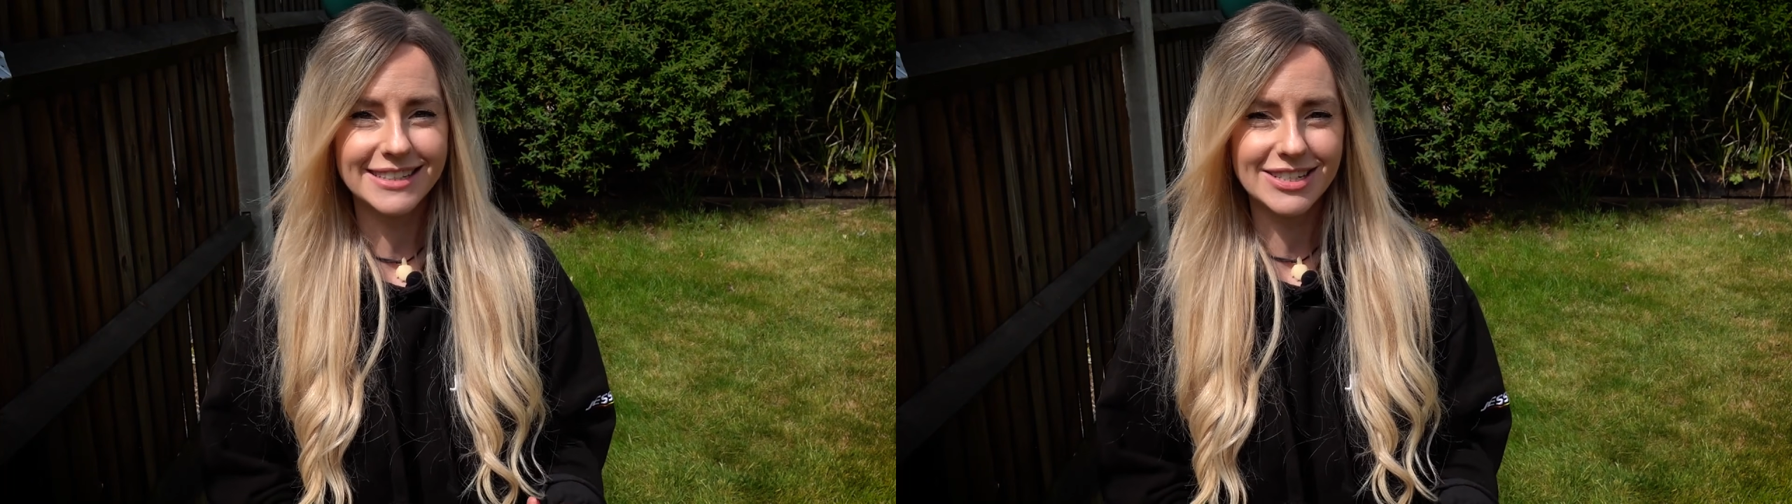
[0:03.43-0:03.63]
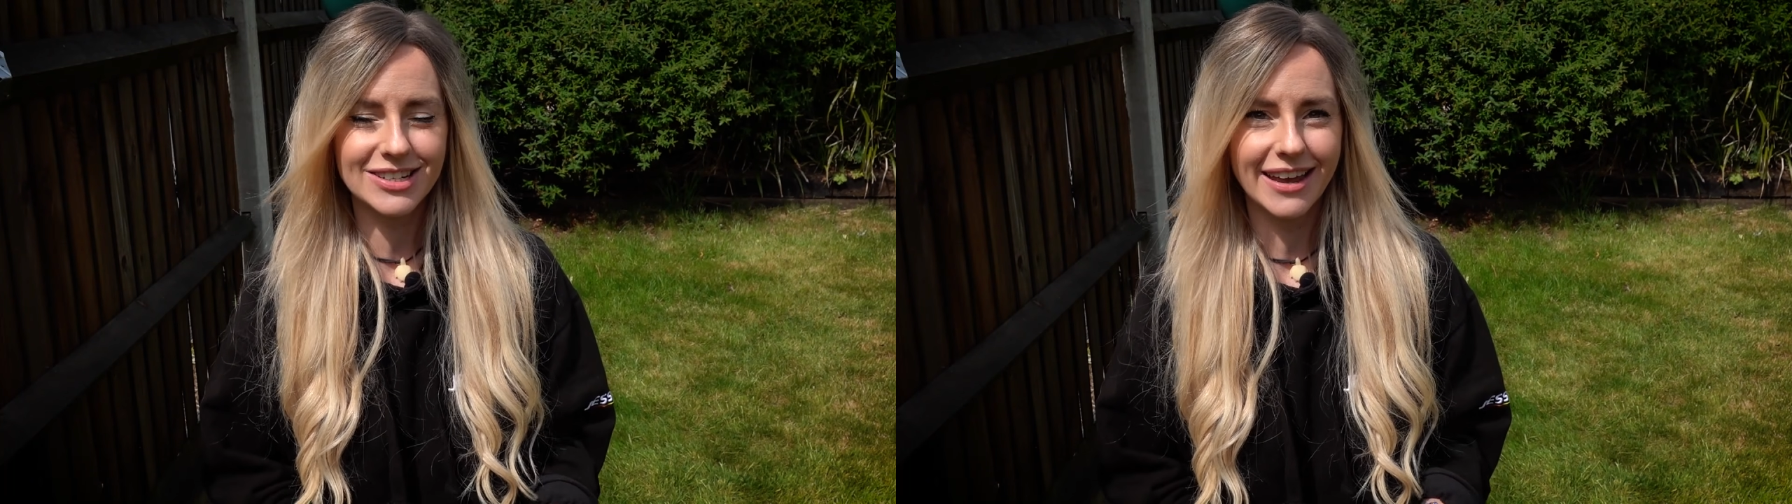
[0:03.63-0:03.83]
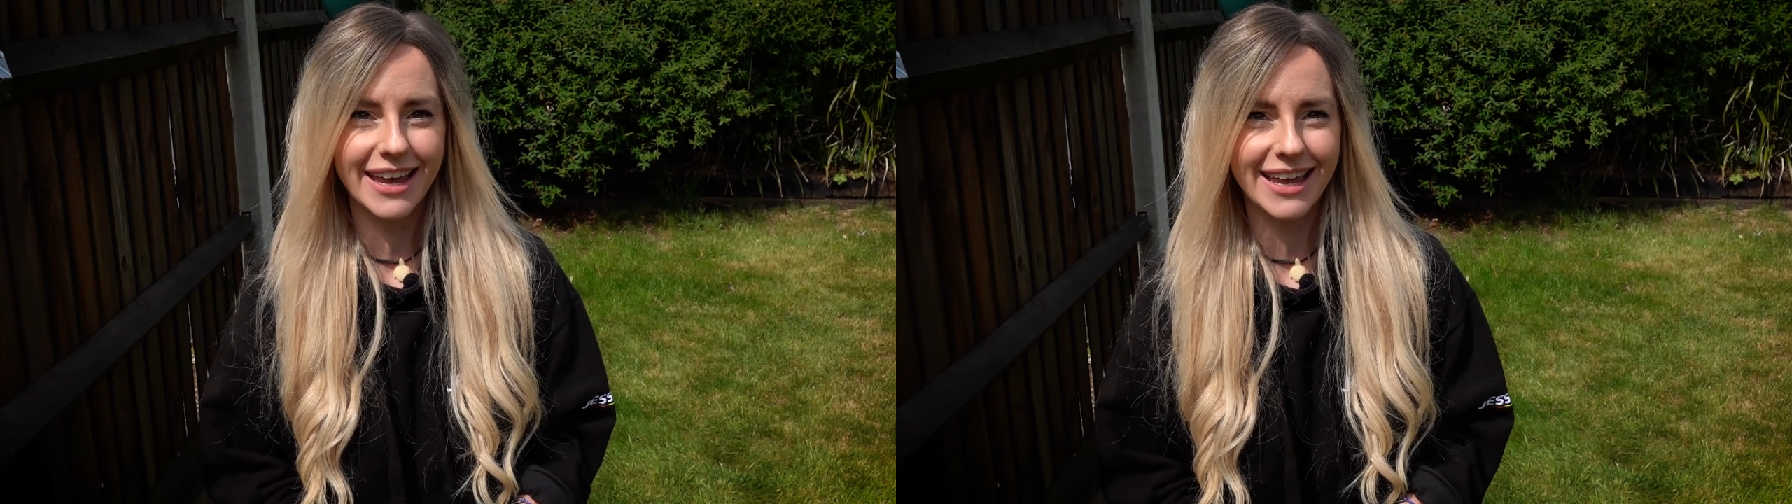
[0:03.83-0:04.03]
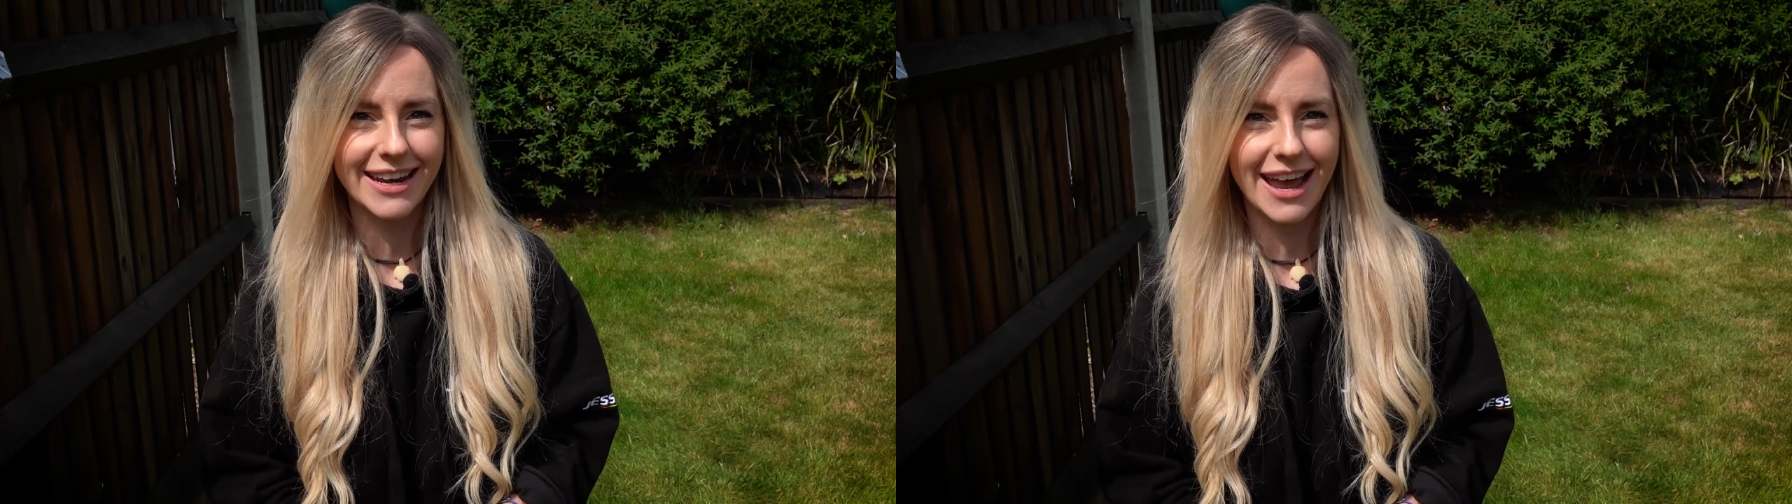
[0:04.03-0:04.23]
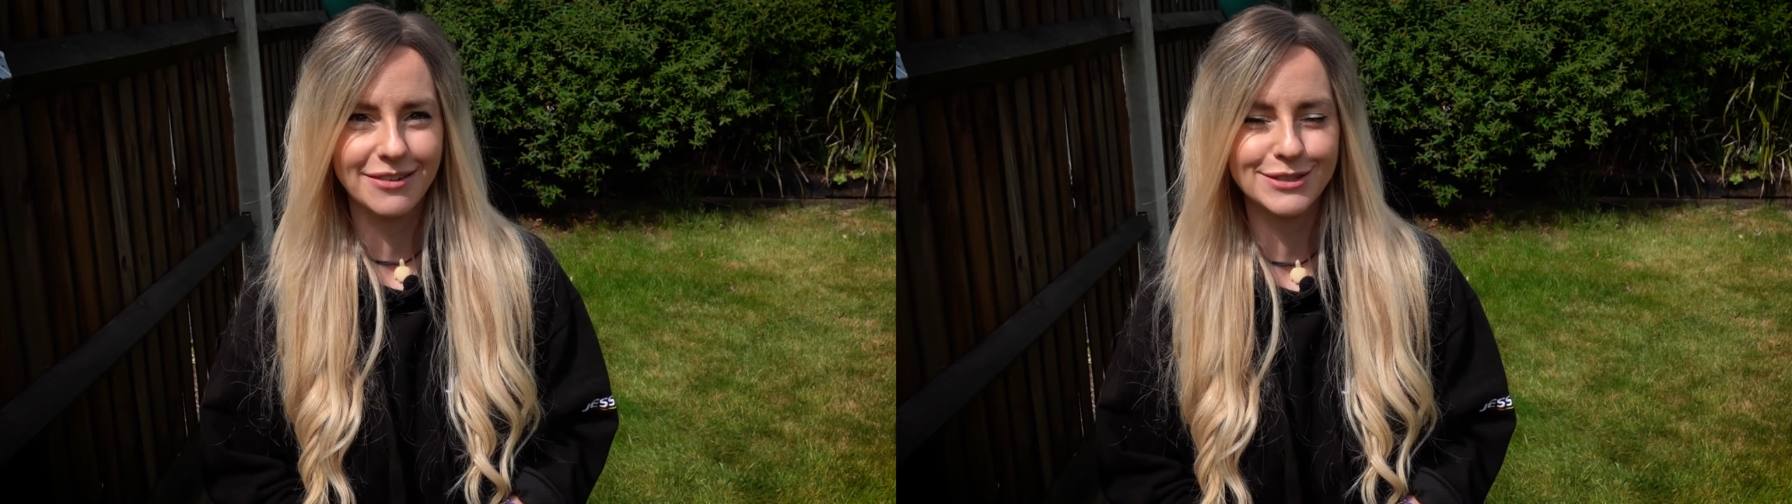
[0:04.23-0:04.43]
DJI
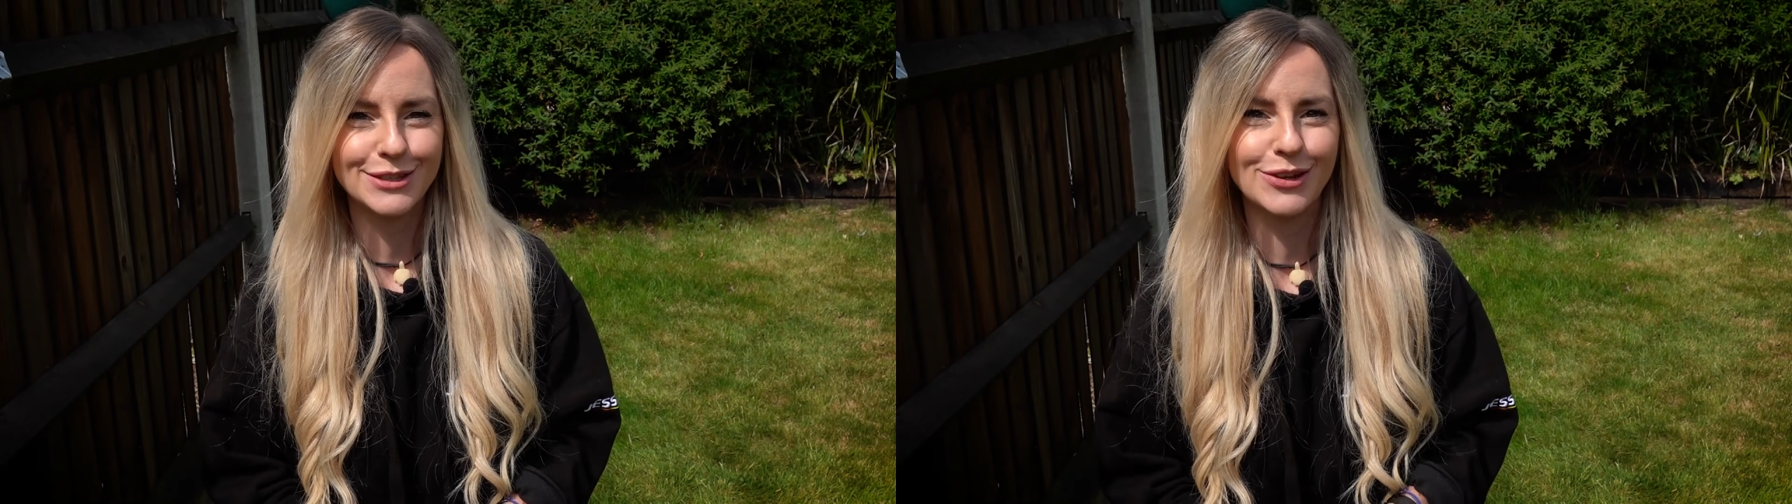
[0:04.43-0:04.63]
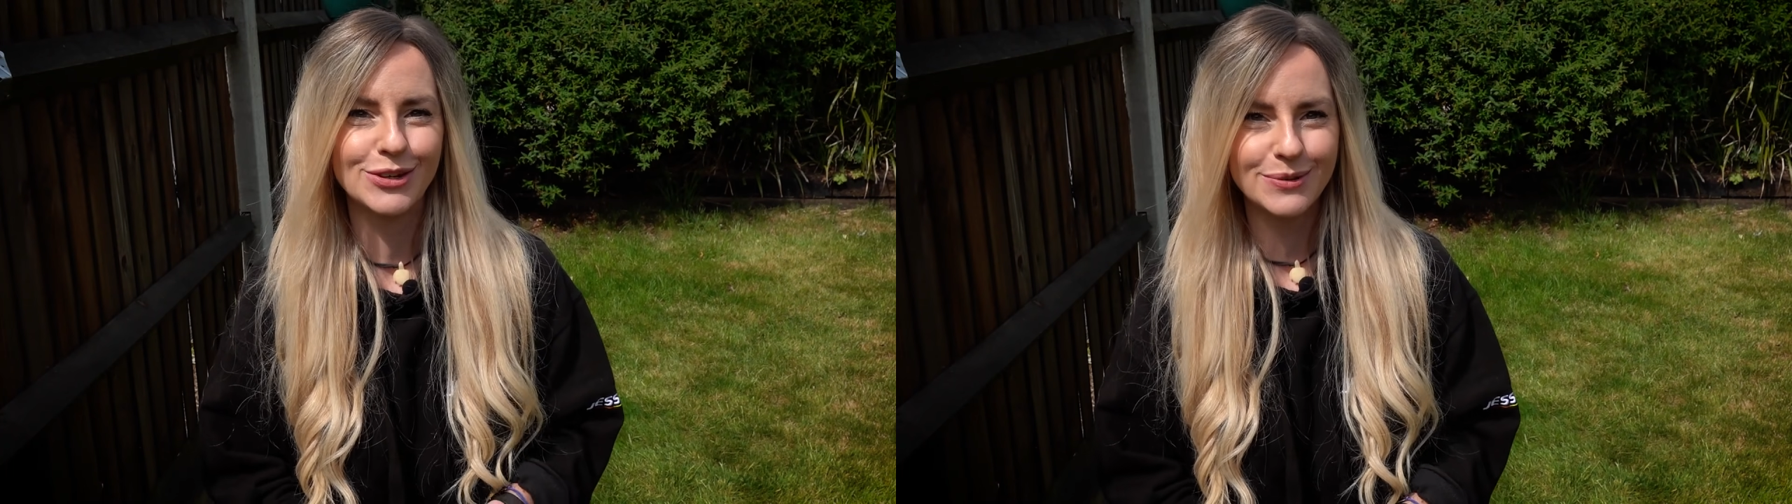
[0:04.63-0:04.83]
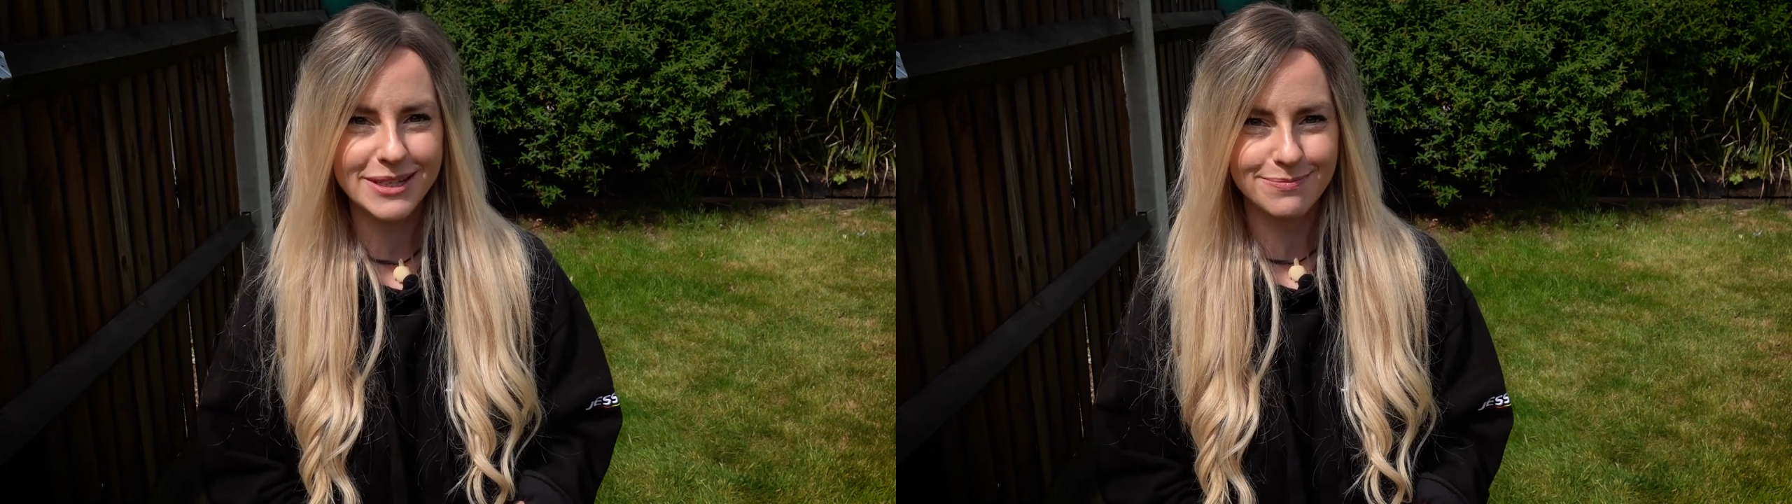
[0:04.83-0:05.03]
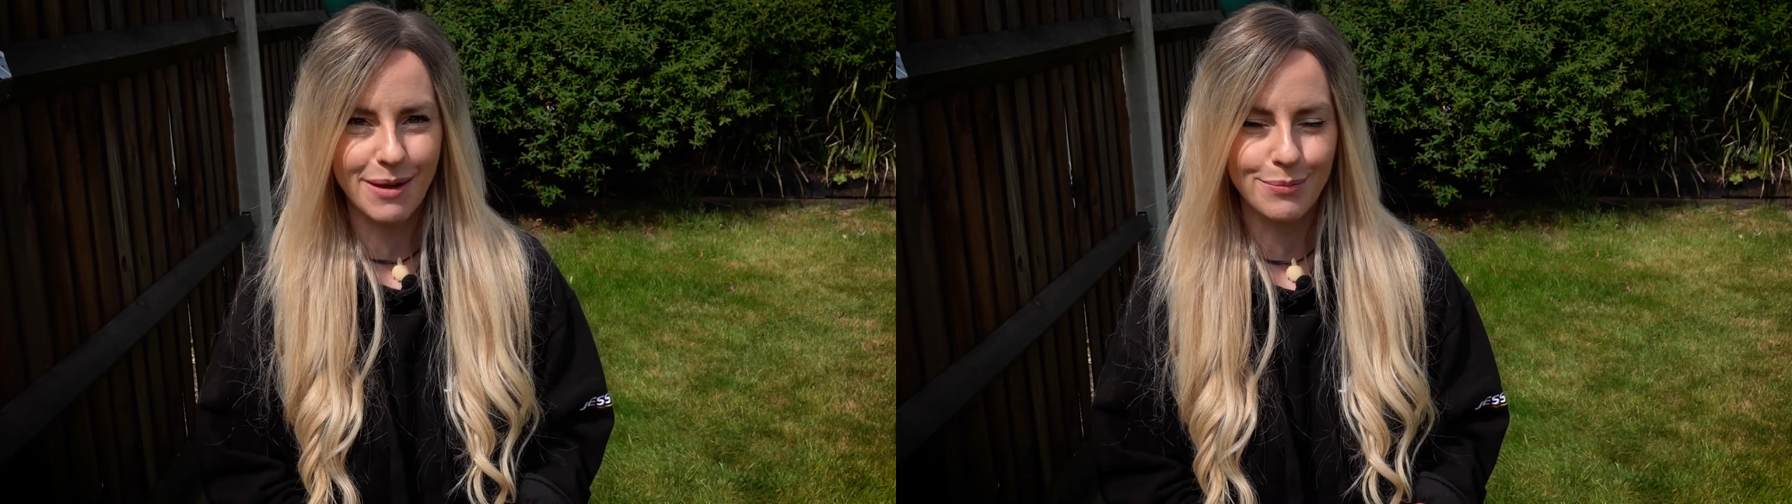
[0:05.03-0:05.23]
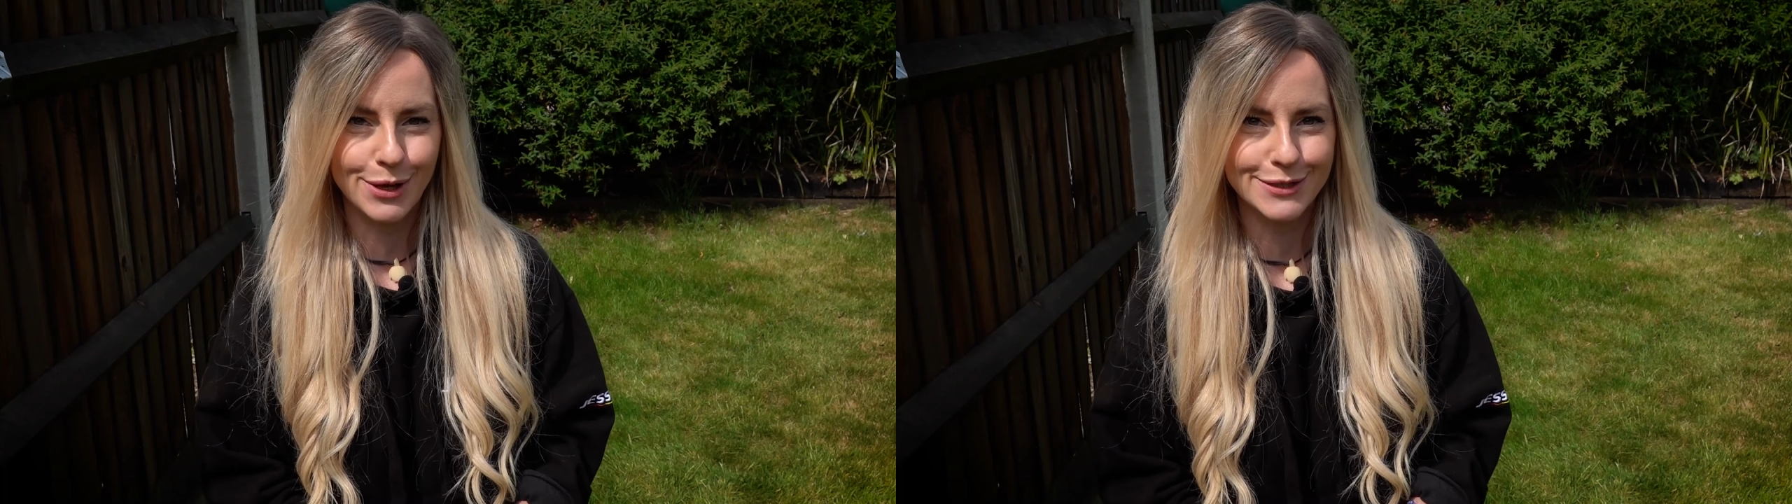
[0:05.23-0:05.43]
announced the newest
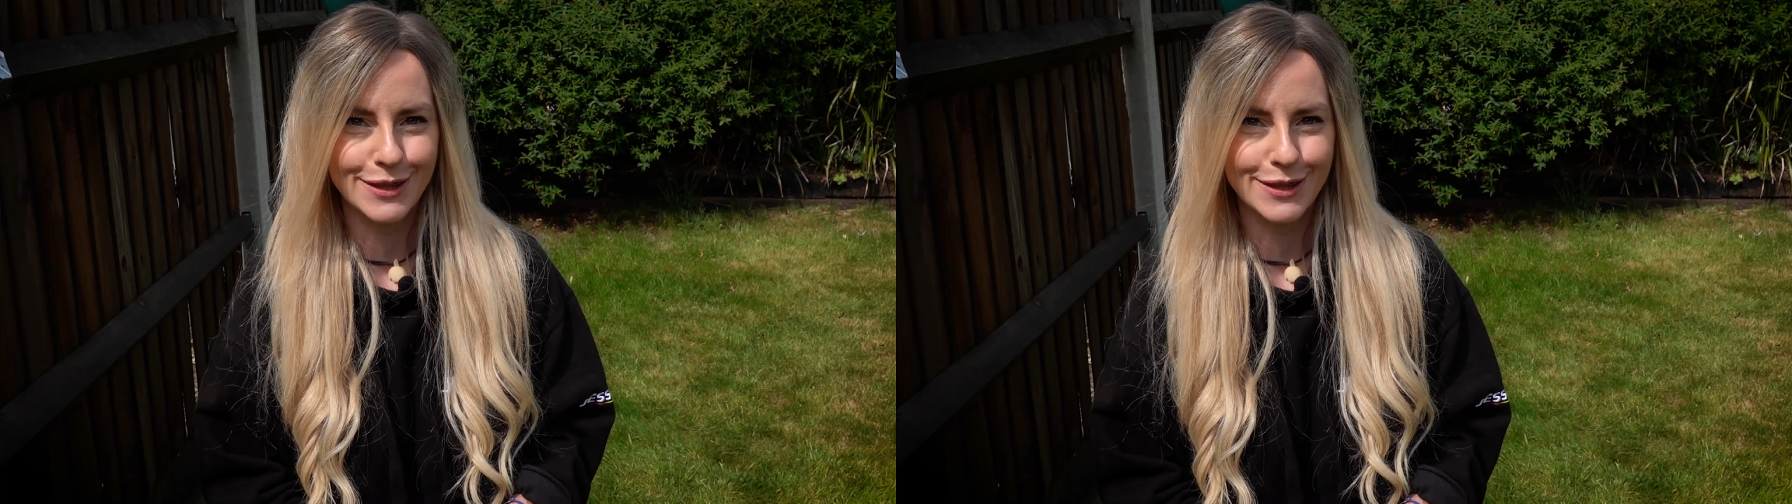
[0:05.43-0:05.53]
member to